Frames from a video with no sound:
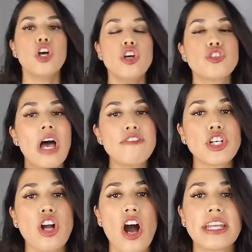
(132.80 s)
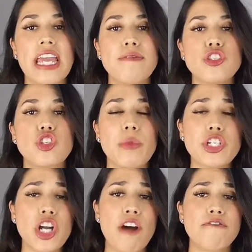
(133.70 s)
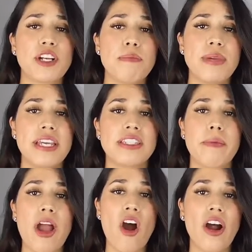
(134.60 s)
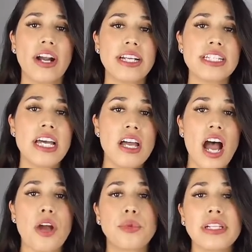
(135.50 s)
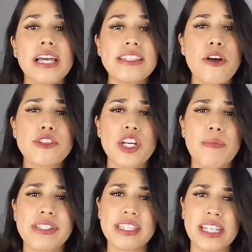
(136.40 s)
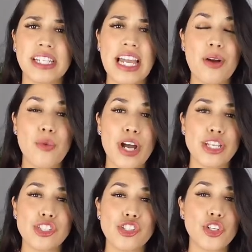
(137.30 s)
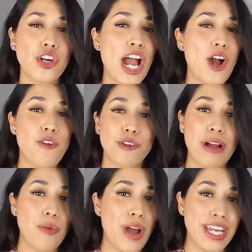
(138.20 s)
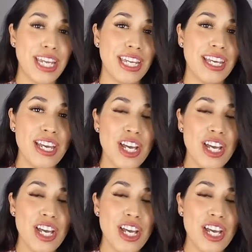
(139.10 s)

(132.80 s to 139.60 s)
So after God gave me so much comfort and peace in my heart, I realized how dumb and silly I was to cry over my wedding.